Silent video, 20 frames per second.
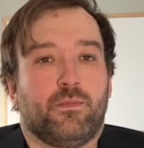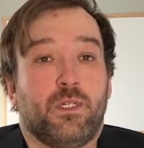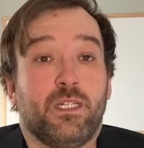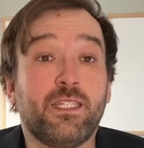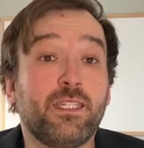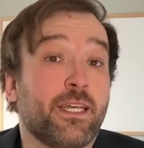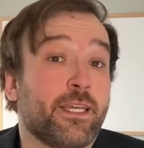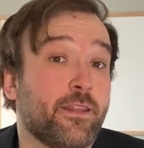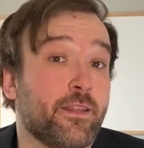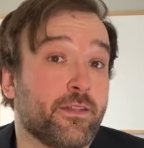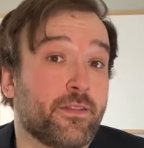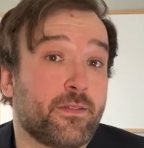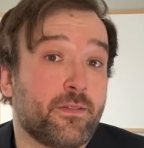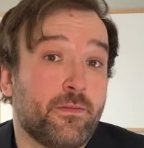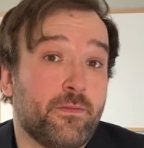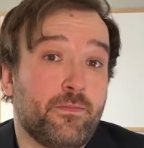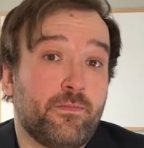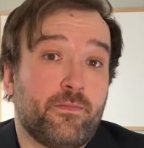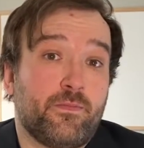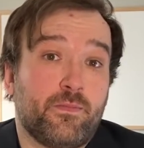It's like
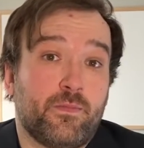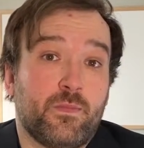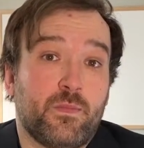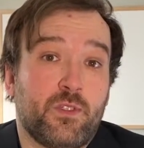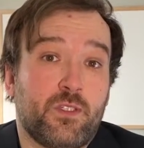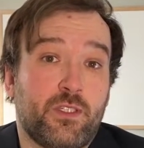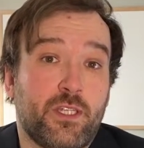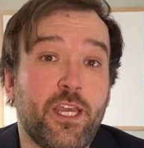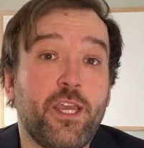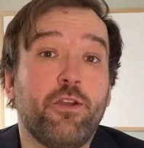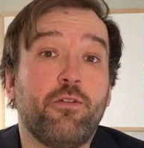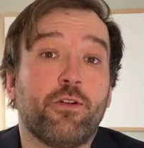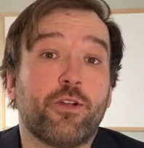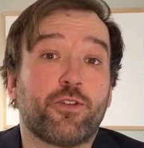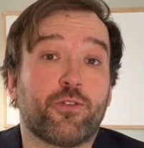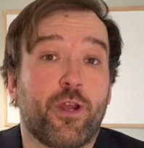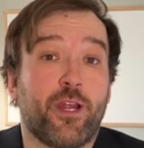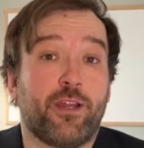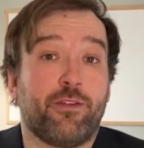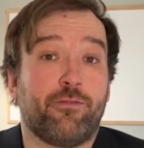this. Say you were
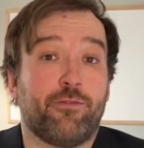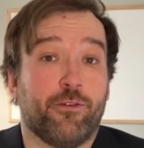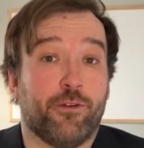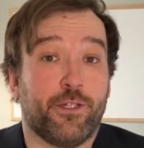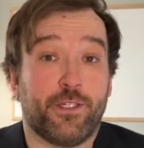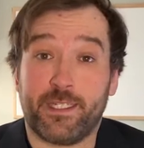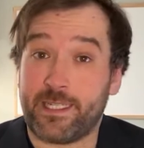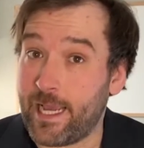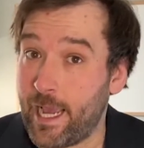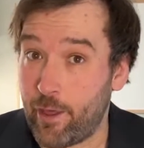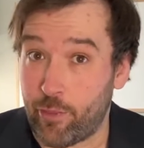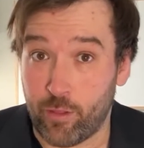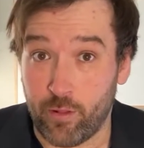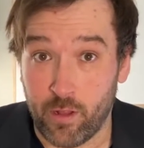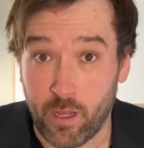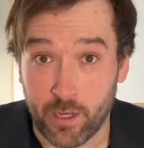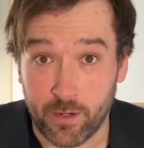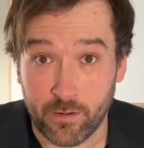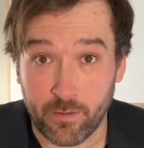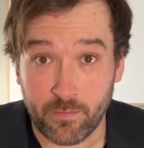training for a
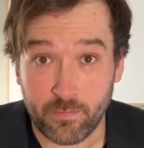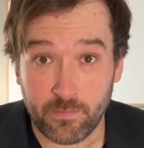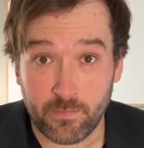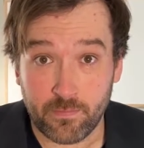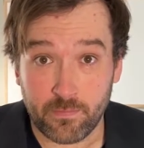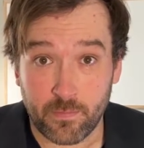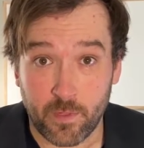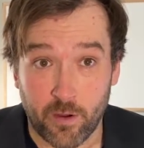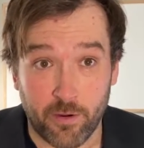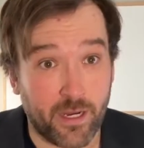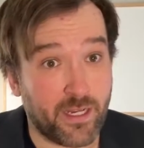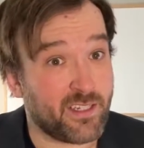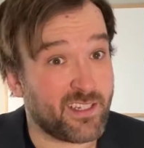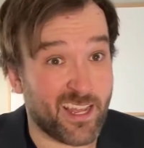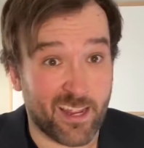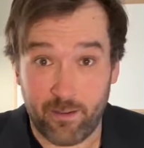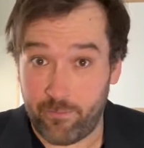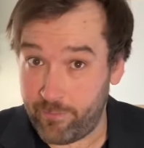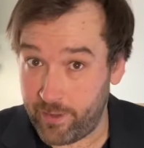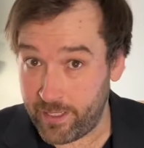decathlon. All right,
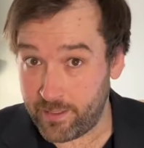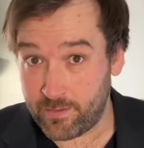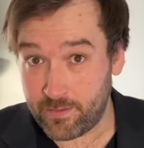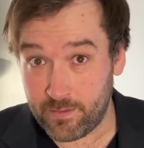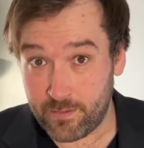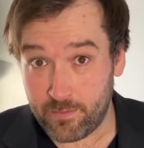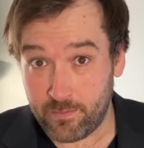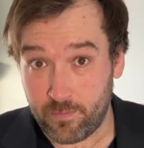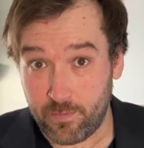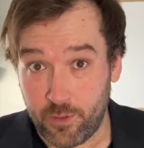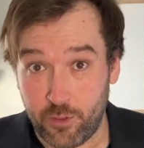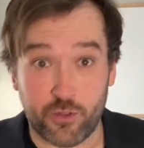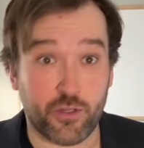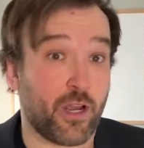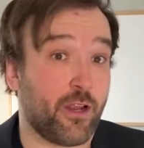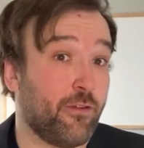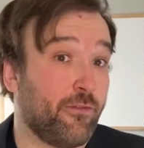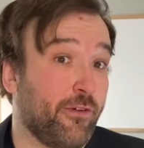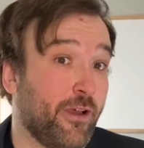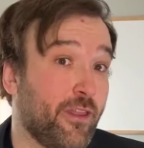10 events. You're
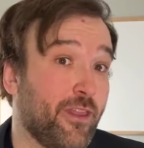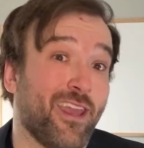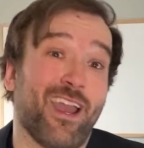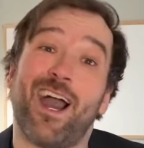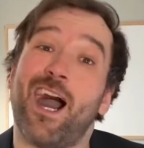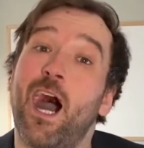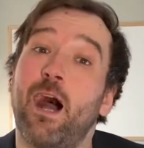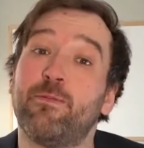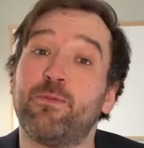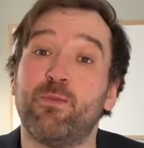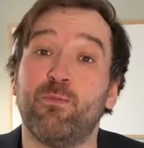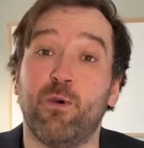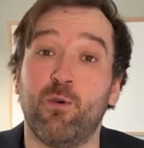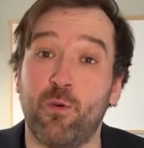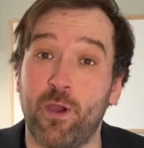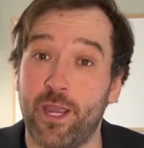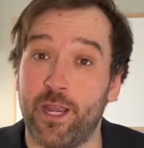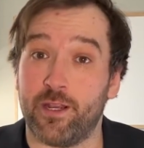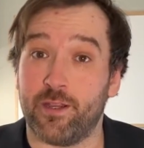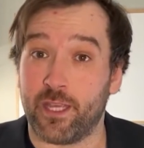trying to find the optimal
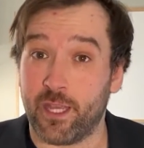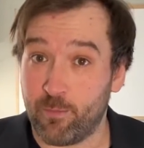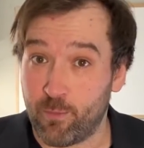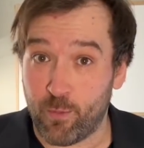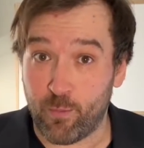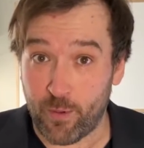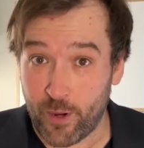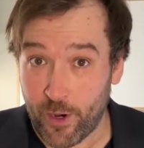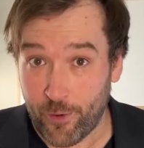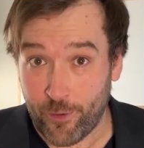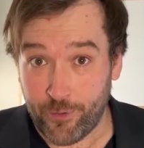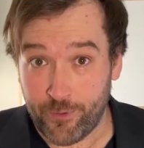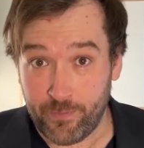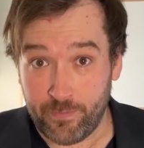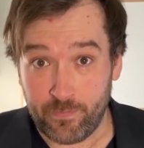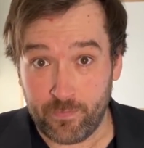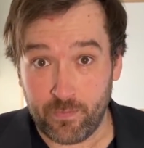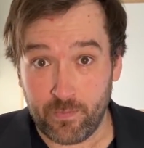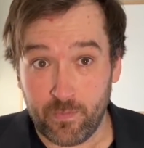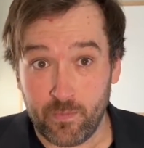way to get prepared.
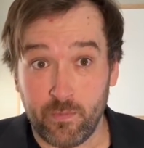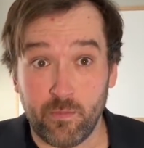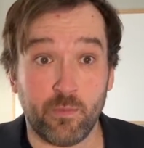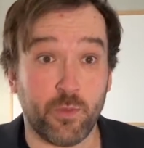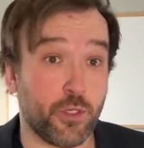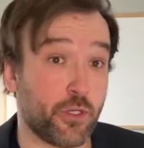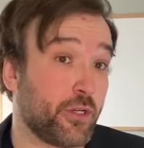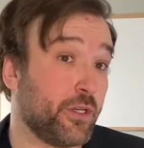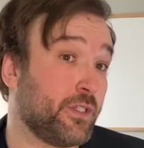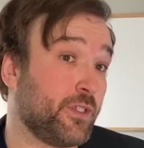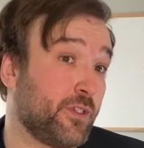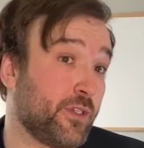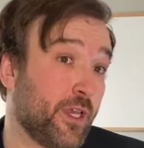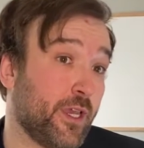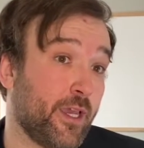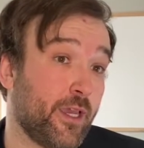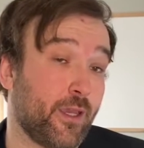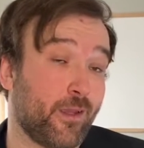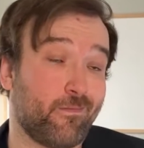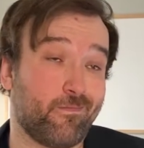You could
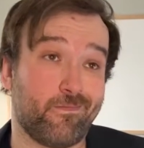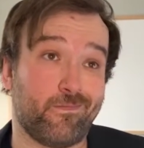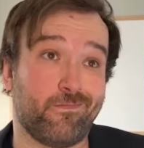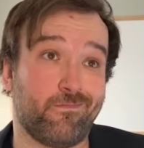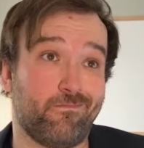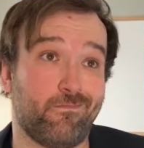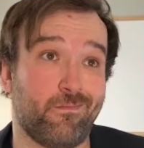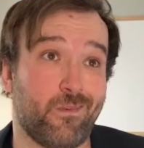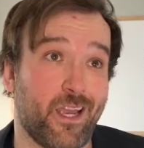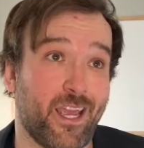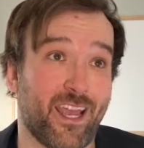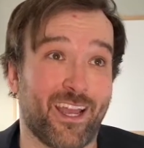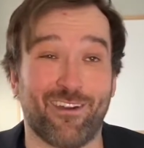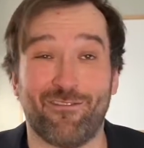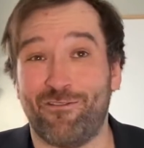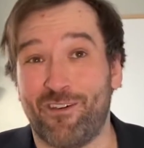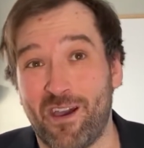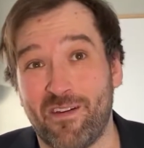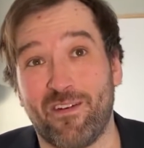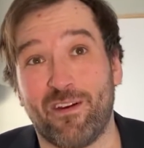say, hey, I
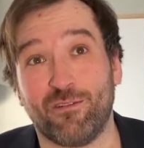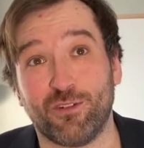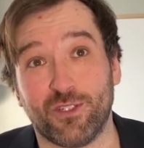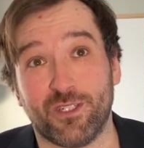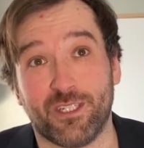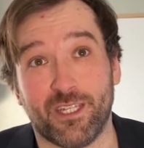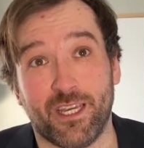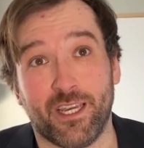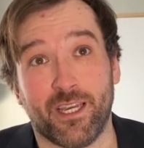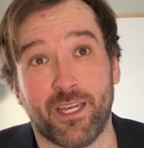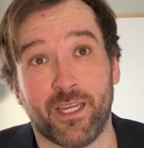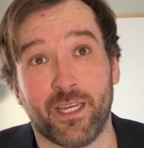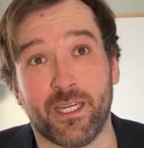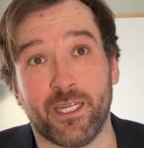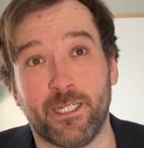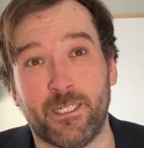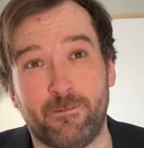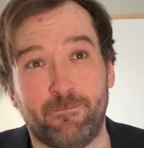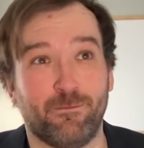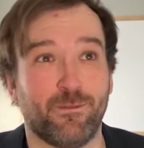got 5 hours a
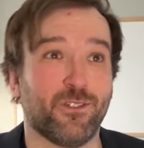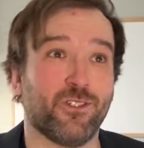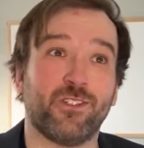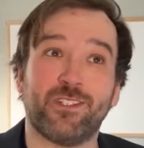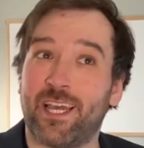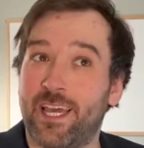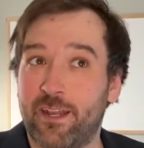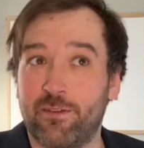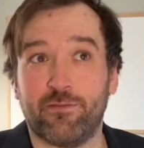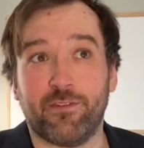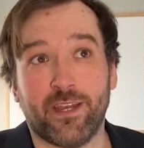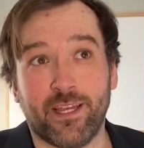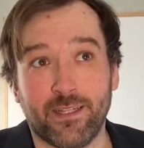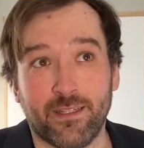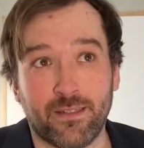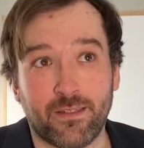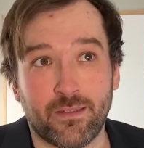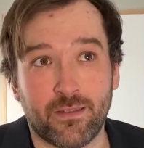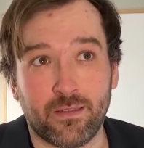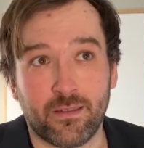day, there's 10
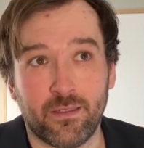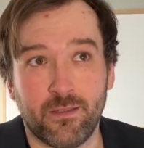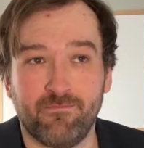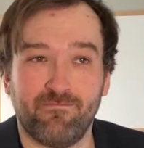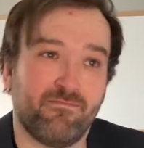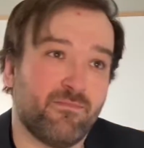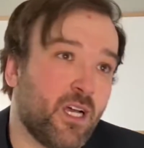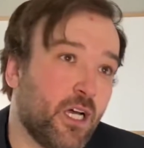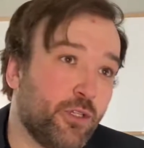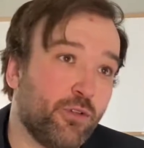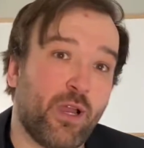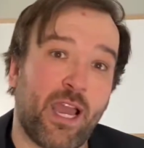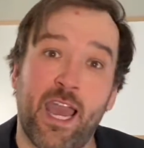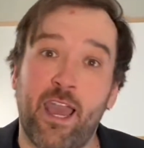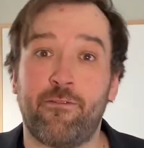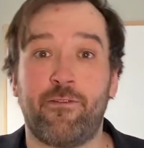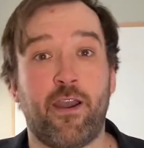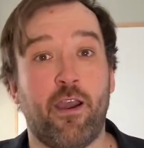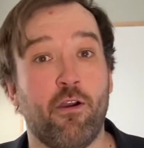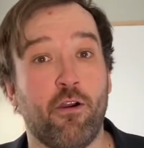events, I'll do a
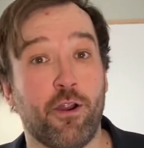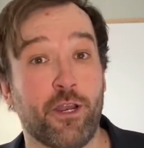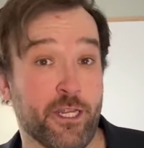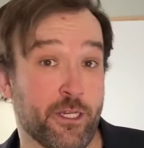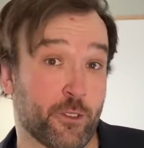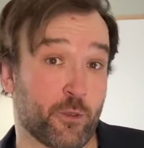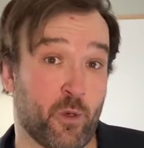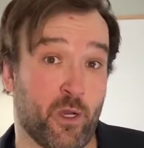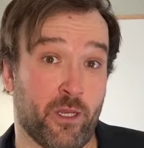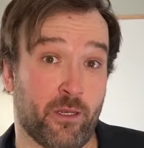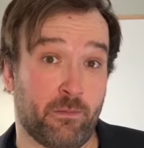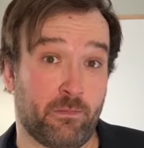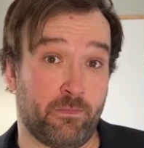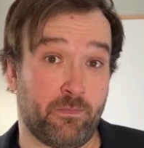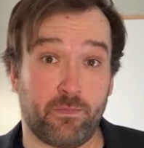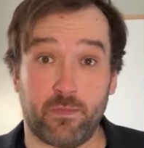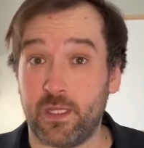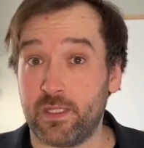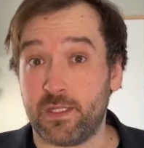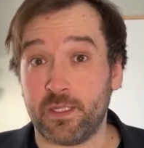half hour on each one.
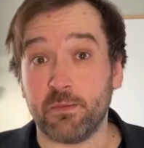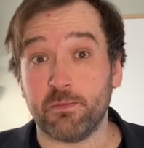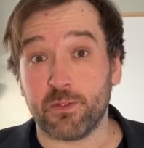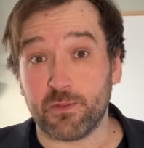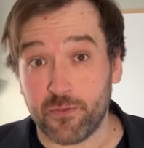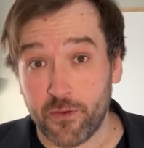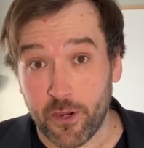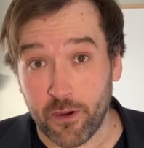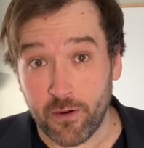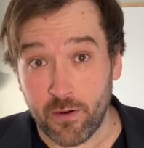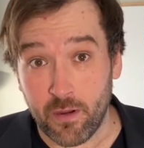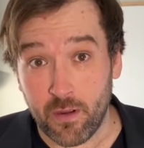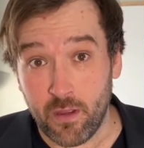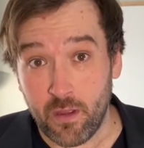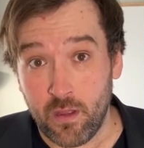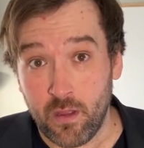That seems fair.